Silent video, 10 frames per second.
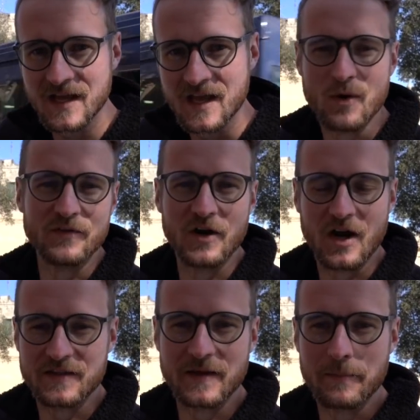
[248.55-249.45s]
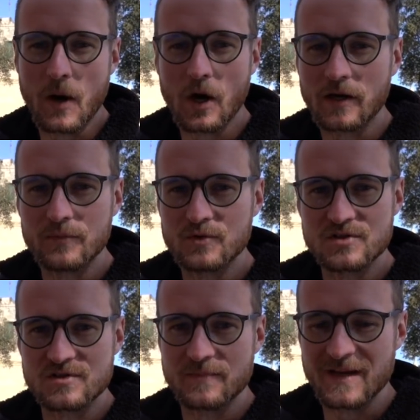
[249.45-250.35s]
However, I think parking would
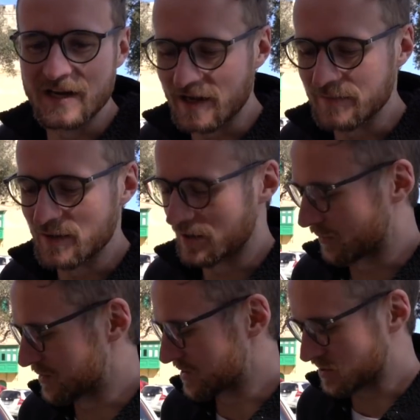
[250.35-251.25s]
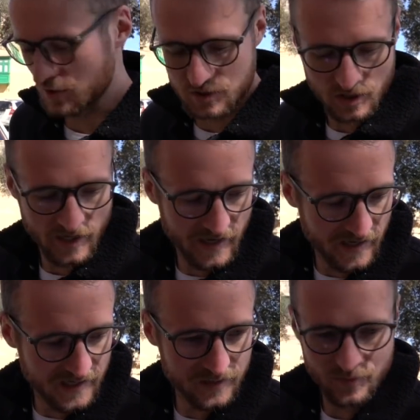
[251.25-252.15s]
just have been a nightmare, whereas a scooter,
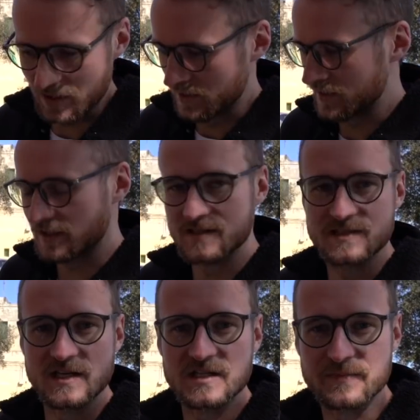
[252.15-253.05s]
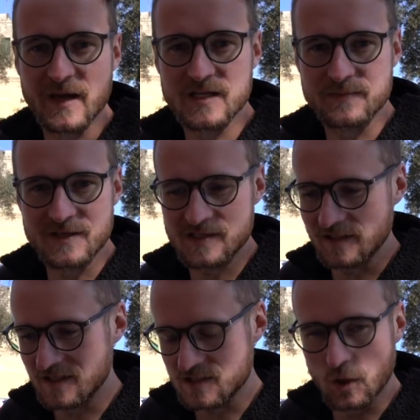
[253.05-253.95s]
anywhere you can see a space
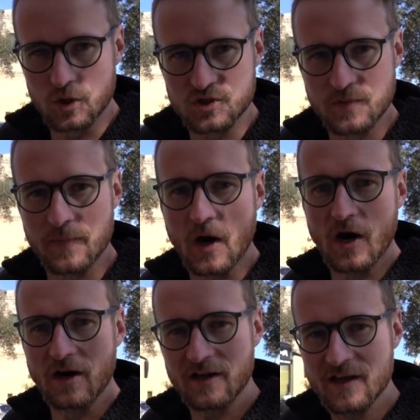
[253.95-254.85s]
basically, as long as you park